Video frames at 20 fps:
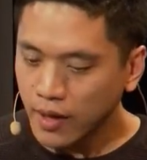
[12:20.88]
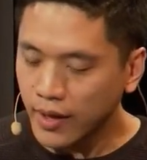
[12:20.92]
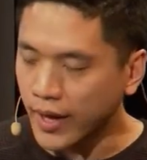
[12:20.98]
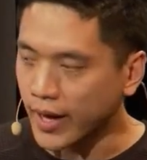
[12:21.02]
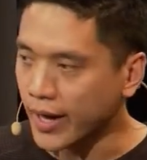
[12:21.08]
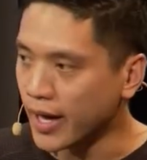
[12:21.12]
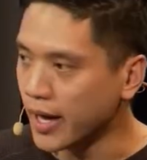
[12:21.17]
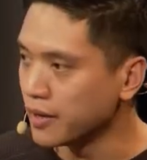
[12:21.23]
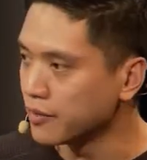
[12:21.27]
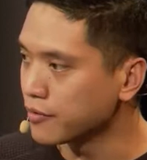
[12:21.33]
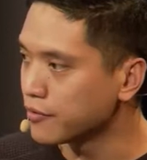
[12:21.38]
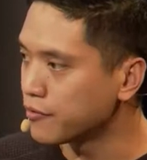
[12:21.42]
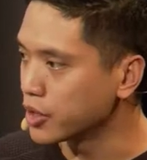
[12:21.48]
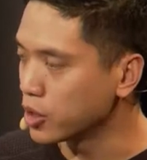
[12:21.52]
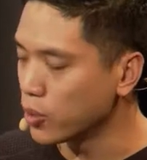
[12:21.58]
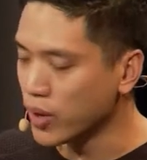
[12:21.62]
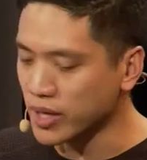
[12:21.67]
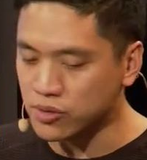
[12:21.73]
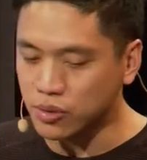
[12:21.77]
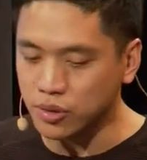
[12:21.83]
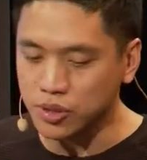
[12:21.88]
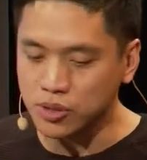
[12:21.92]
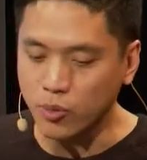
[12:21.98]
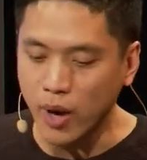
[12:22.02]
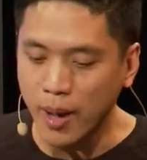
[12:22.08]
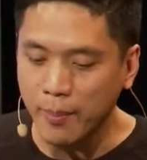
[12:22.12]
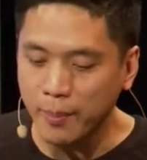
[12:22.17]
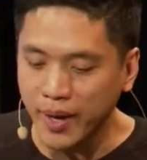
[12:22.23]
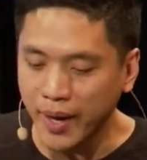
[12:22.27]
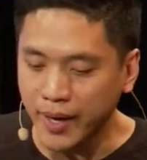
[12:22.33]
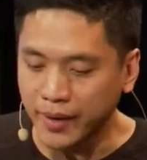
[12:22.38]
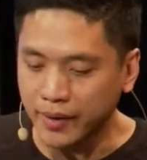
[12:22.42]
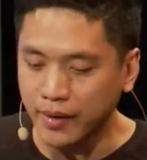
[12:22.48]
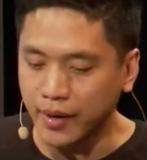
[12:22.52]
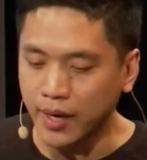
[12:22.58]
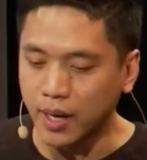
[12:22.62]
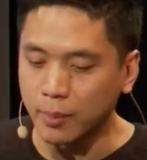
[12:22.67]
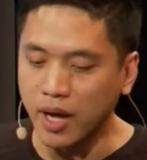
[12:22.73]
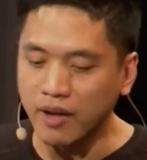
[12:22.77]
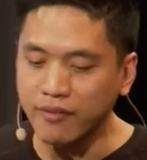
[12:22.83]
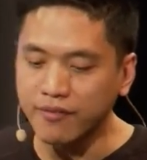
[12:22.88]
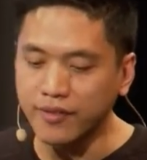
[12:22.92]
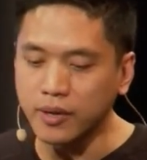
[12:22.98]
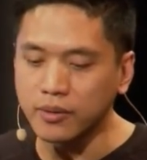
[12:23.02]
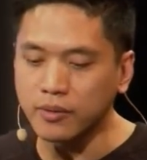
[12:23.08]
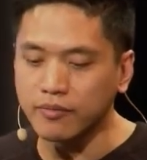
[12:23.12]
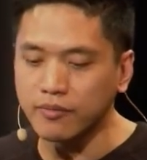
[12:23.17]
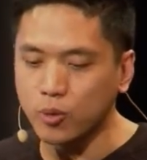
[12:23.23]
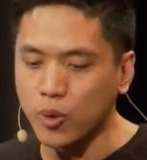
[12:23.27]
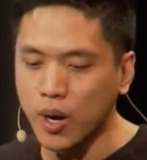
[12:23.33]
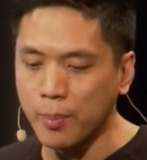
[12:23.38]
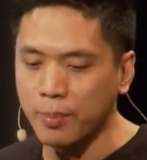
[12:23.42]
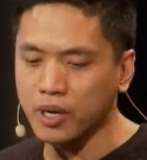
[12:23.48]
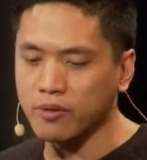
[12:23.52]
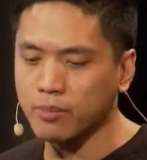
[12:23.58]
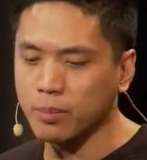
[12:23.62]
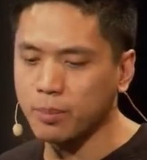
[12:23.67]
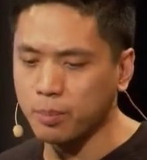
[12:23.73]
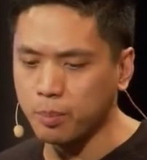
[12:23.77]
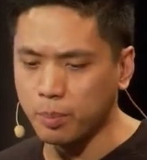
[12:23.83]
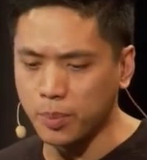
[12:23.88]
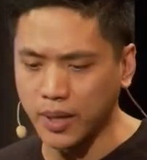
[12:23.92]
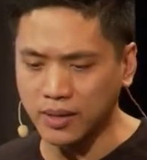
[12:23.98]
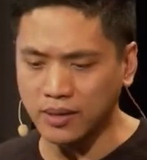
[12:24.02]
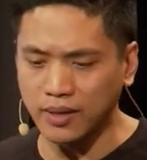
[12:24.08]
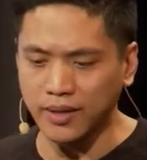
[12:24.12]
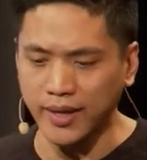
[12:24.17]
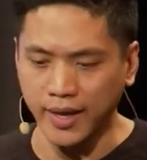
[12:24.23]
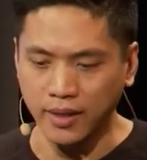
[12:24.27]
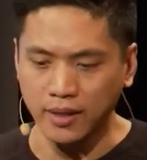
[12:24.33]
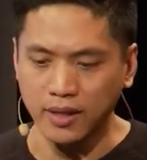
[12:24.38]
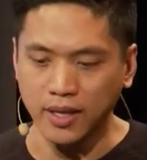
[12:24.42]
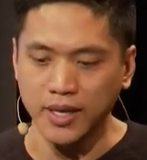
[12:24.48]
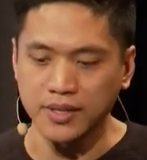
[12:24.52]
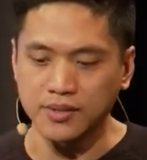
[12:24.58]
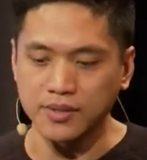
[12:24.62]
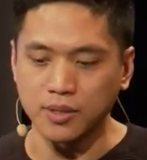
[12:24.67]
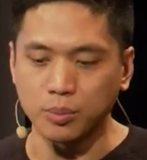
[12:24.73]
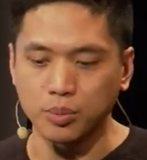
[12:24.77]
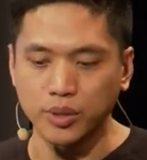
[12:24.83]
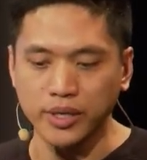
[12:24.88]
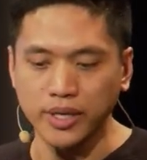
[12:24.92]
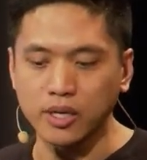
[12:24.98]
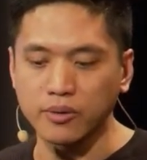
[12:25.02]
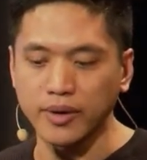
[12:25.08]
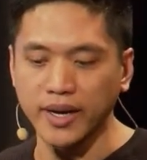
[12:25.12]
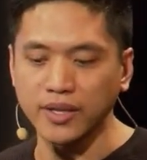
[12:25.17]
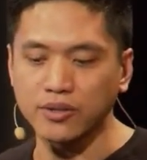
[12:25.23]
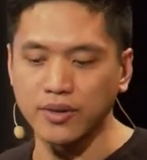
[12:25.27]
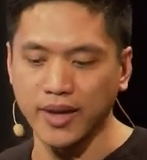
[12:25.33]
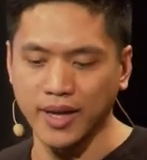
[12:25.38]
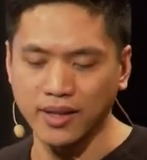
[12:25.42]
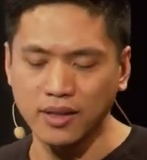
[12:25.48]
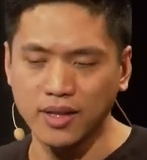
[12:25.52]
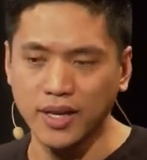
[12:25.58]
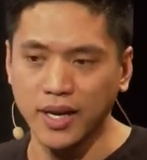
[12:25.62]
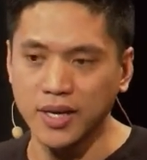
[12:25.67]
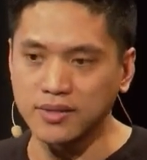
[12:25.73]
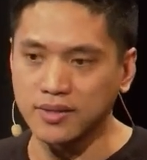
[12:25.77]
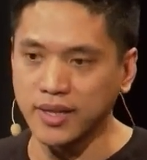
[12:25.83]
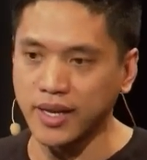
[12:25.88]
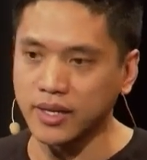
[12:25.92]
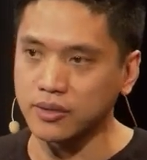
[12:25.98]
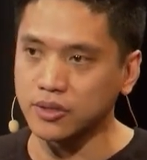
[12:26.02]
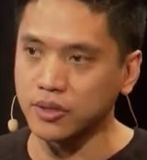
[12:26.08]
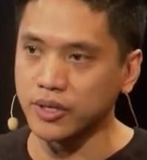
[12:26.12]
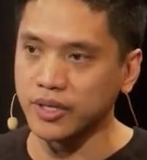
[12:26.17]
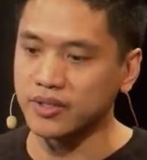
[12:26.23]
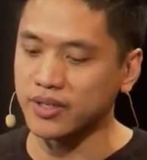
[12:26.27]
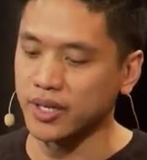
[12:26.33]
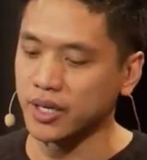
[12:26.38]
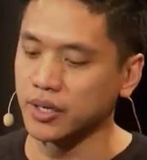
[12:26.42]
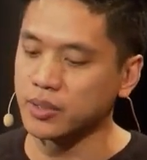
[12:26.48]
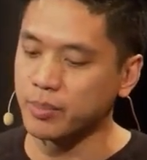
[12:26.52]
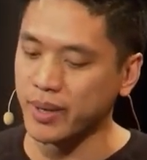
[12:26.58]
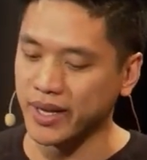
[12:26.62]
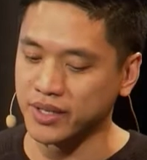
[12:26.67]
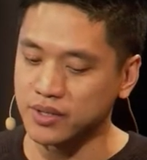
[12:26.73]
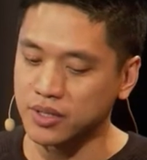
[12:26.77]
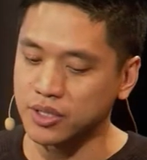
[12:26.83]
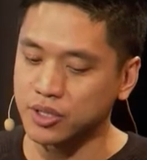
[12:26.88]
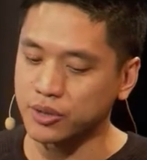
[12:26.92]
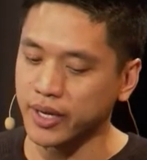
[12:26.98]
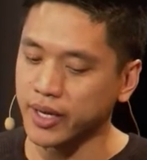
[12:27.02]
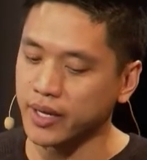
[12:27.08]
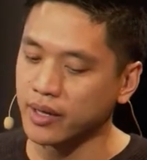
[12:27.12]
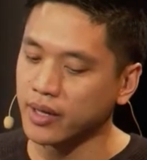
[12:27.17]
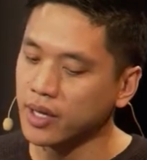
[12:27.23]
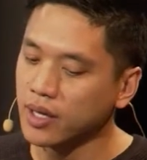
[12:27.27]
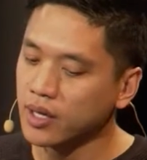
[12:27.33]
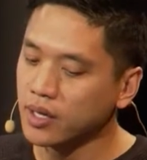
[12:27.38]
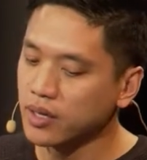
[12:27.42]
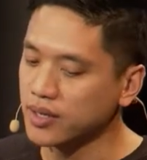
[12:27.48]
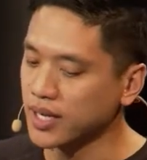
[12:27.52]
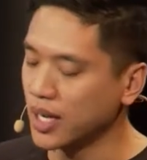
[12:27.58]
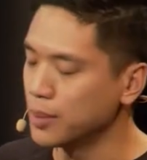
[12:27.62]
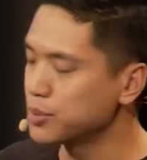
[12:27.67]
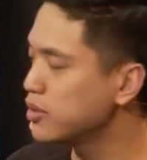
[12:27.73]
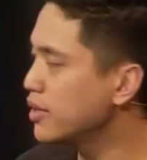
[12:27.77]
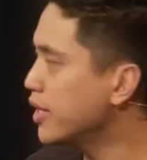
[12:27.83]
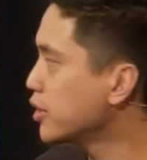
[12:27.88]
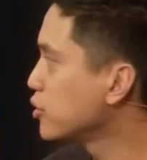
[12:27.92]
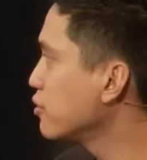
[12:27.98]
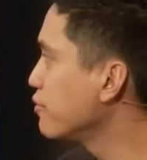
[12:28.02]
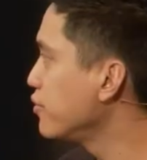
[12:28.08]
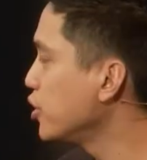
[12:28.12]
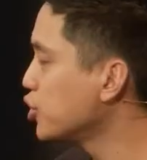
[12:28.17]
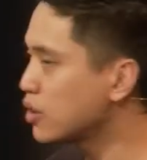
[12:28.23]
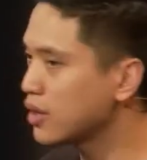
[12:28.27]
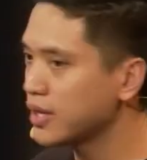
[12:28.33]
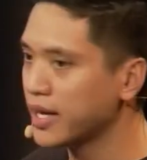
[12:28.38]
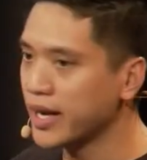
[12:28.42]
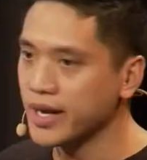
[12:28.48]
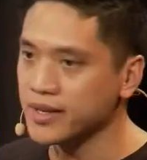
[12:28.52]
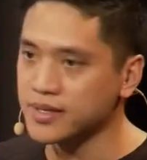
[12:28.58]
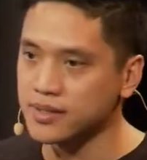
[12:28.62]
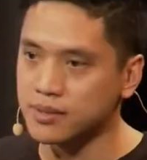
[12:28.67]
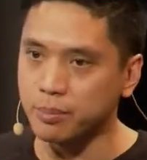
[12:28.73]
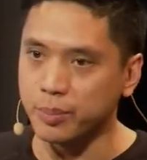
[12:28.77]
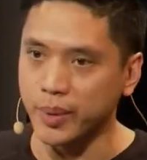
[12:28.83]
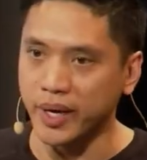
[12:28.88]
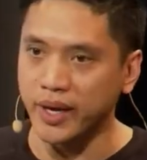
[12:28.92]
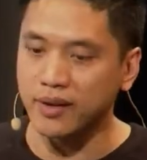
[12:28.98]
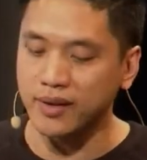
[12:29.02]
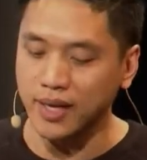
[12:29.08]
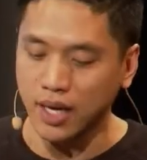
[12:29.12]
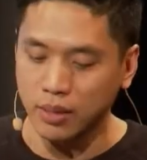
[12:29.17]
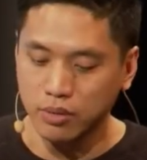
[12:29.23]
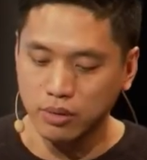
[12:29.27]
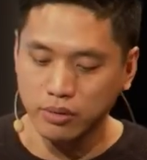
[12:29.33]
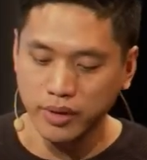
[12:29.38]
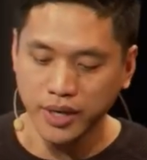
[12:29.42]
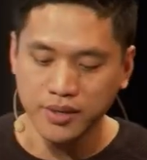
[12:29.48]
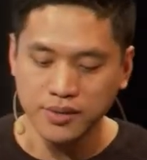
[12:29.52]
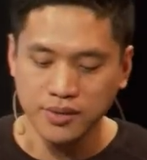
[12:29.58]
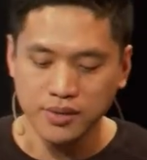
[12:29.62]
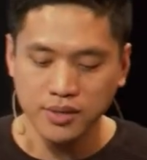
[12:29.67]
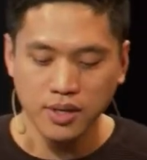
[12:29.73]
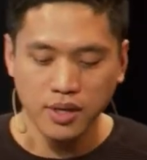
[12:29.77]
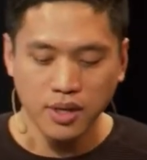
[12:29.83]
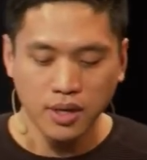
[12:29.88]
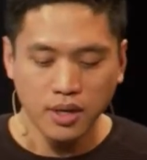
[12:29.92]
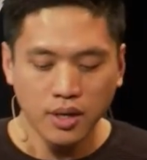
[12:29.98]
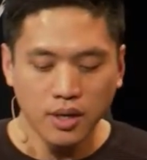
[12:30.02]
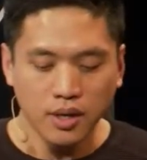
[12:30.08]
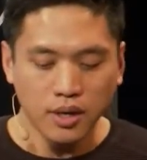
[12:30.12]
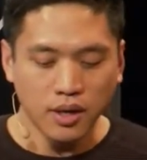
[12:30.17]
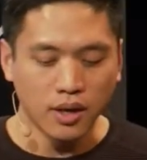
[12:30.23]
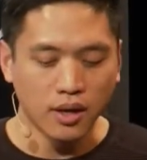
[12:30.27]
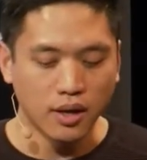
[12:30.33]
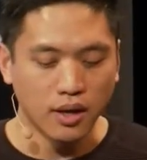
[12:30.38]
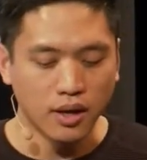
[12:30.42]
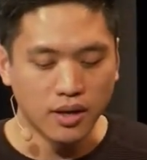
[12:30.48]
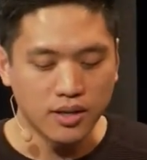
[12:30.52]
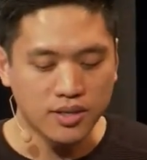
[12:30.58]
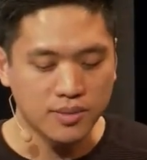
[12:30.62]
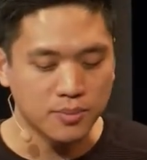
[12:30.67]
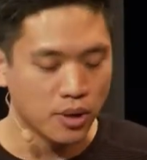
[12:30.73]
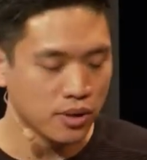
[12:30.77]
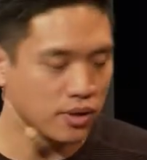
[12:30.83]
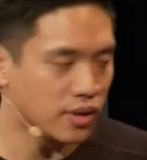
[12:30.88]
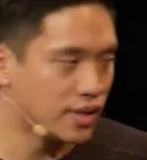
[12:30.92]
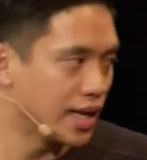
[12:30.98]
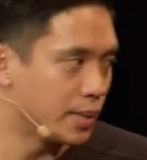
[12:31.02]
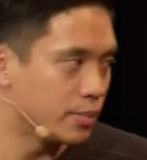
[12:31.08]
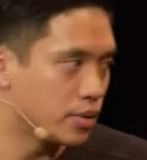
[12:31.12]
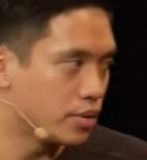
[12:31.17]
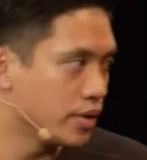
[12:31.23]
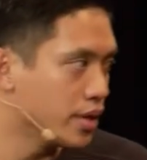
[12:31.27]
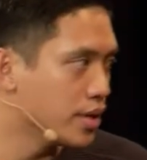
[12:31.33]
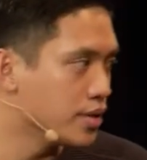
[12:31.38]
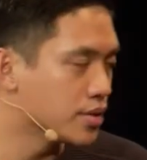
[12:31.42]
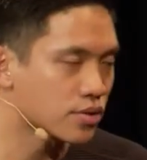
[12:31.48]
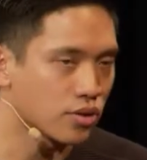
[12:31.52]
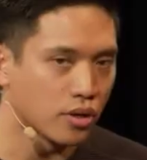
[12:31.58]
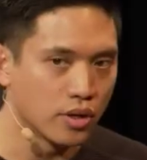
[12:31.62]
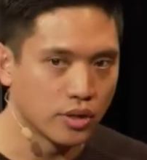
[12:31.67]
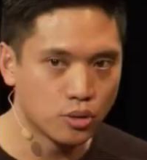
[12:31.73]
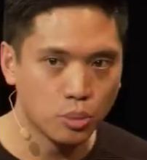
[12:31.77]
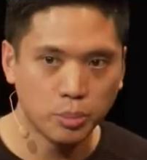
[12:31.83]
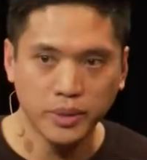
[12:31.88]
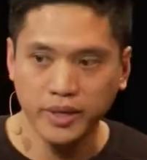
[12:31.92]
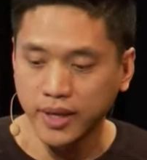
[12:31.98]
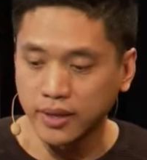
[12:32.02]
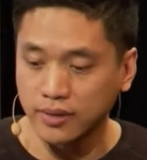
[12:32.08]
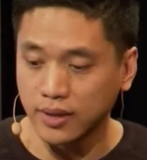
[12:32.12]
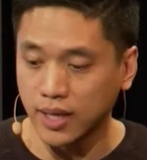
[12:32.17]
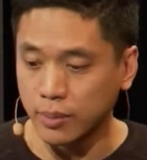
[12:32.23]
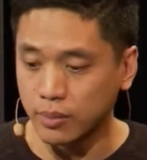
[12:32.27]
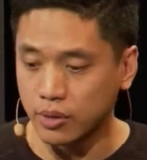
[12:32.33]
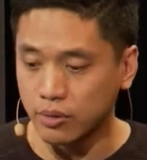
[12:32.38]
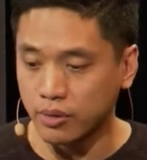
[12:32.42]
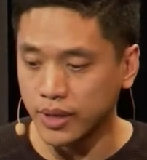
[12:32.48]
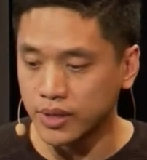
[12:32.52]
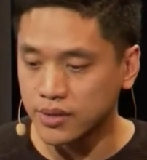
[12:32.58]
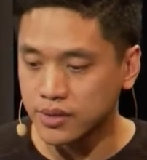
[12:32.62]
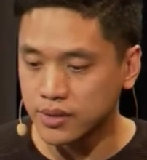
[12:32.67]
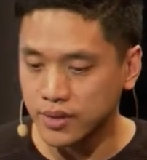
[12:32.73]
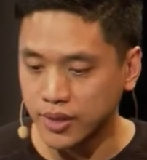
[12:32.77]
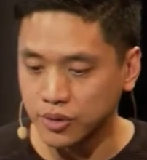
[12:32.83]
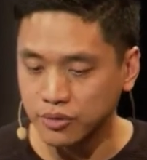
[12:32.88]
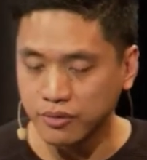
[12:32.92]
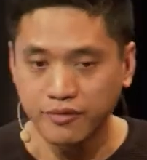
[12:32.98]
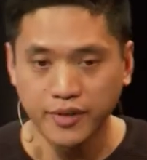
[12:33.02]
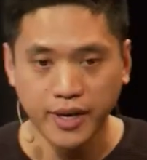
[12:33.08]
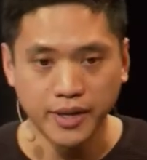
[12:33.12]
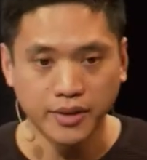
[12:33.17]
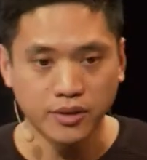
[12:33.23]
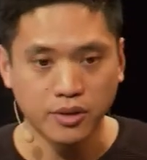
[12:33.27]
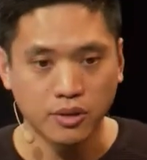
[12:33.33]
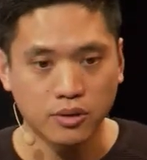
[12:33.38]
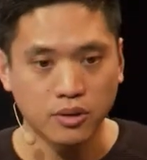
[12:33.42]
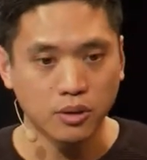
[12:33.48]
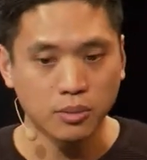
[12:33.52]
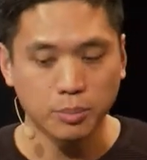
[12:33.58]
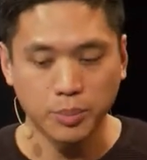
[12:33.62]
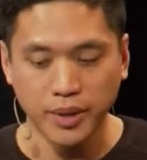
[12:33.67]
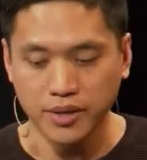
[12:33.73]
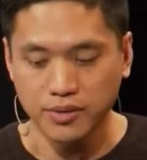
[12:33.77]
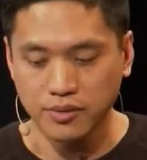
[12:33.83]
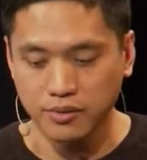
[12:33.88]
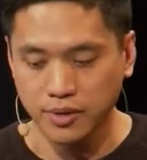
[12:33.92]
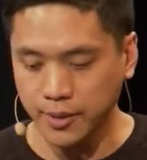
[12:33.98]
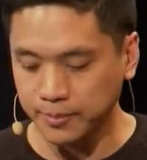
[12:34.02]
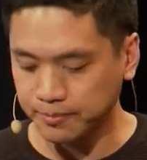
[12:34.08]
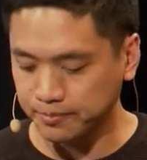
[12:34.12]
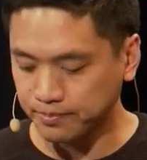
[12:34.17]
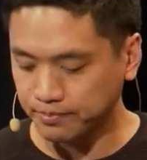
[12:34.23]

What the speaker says: And for the ones who use Webpack, I found Webpack Bundle Analyzer pretty great to analyze like your entire dependency tree. It helps like to visualize big libraries, smaller libraries, or duplicate libraries that you find in your code base, right?